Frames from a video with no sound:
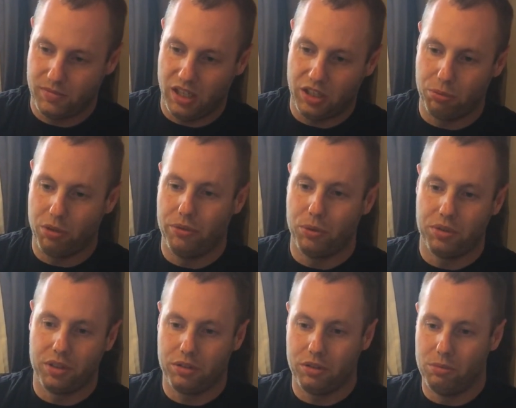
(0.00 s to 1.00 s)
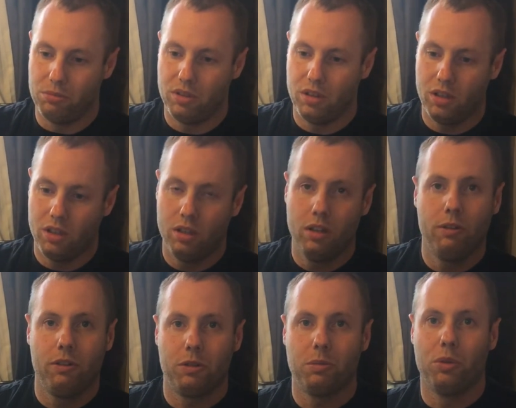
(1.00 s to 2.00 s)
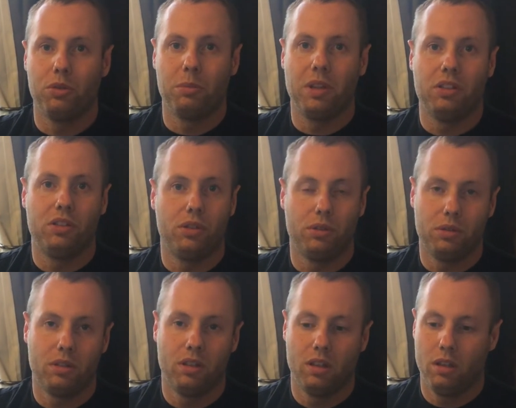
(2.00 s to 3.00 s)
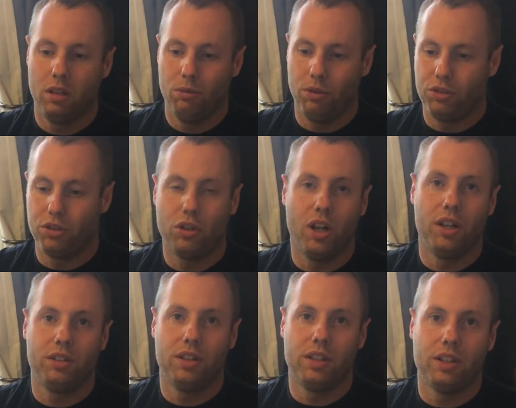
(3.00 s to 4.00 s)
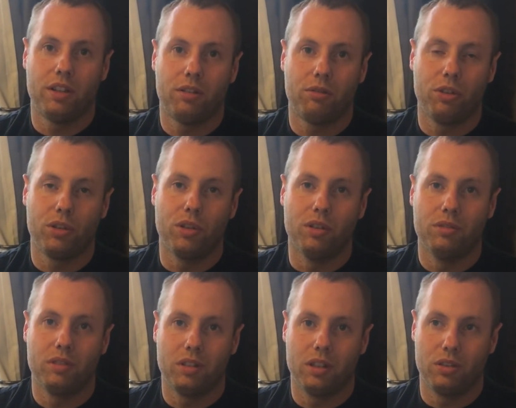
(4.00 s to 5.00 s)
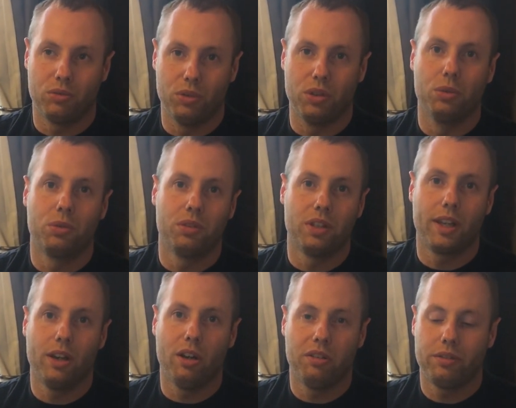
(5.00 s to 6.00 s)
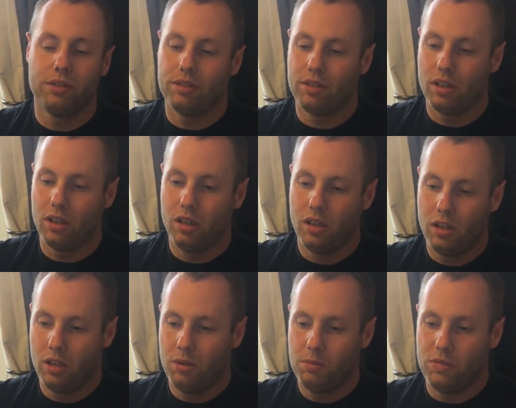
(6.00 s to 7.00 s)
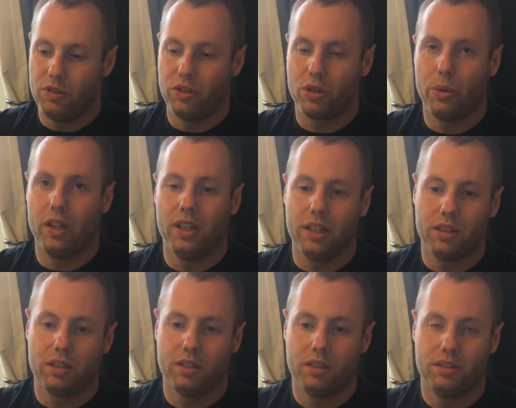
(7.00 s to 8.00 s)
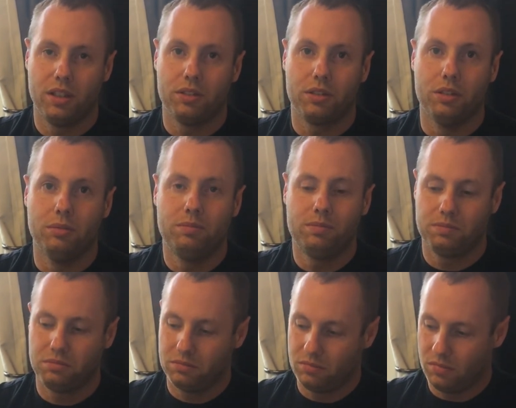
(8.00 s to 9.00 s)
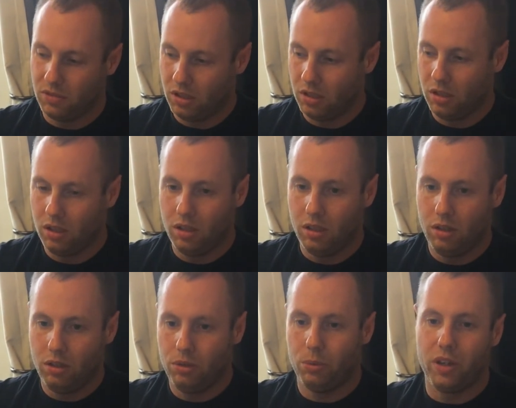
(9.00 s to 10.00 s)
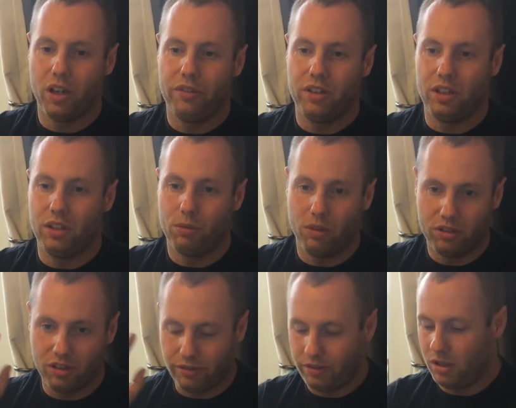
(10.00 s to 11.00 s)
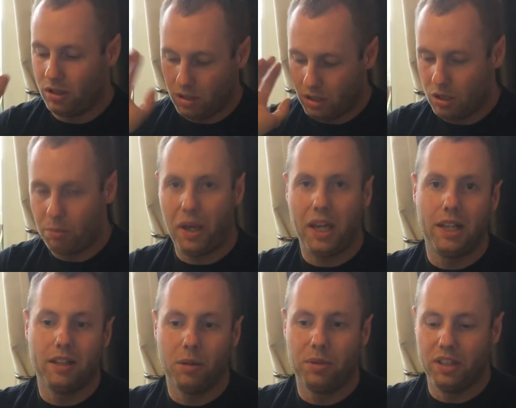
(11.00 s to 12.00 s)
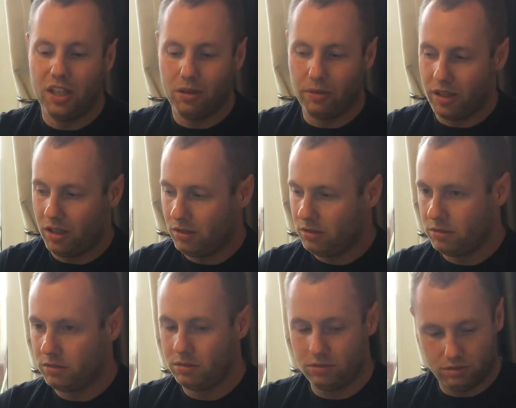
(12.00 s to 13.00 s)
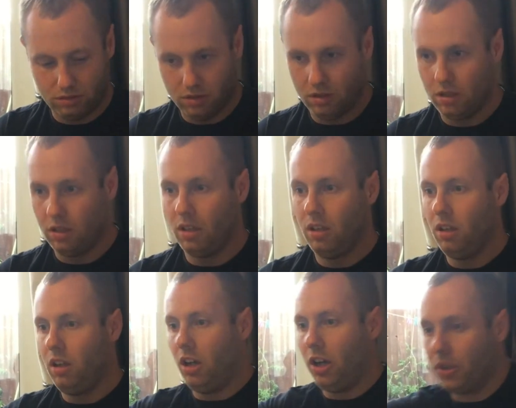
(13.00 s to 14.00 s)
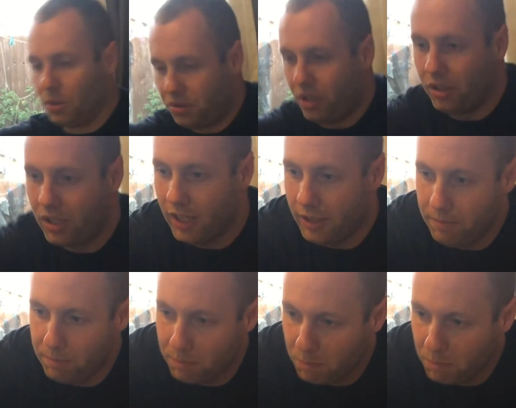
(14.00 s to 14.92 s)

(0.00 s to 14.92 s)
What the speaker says: a swivel system, which obviously means once you tie the rig on, it's really awkward to get off. With a quick link system, the way I fish is once I've baited up an area, I also get